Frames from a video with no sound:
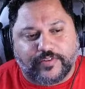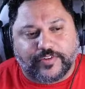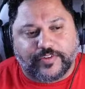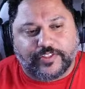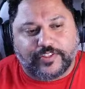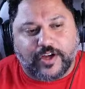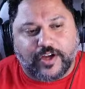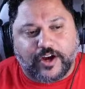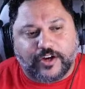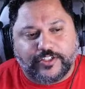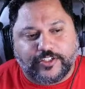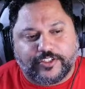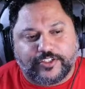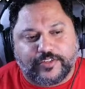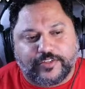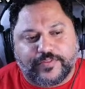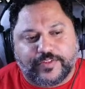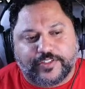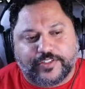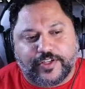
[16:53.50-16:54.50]
Our
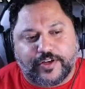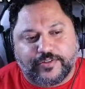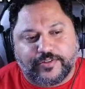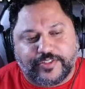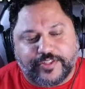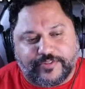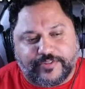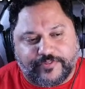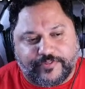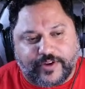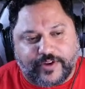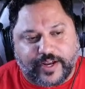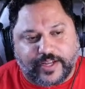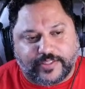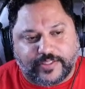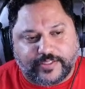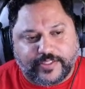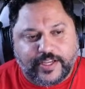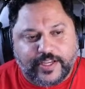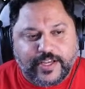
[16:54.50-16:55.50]
server is hosted in
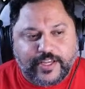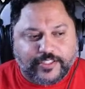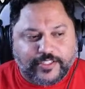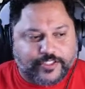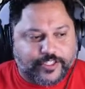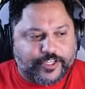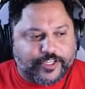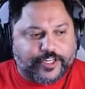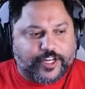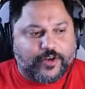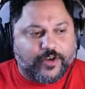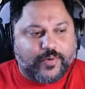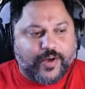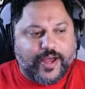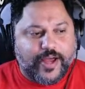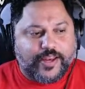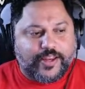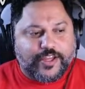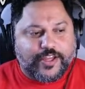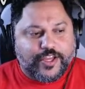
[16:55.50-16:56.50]
France. So you know
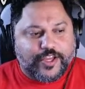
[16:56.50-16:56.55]
what?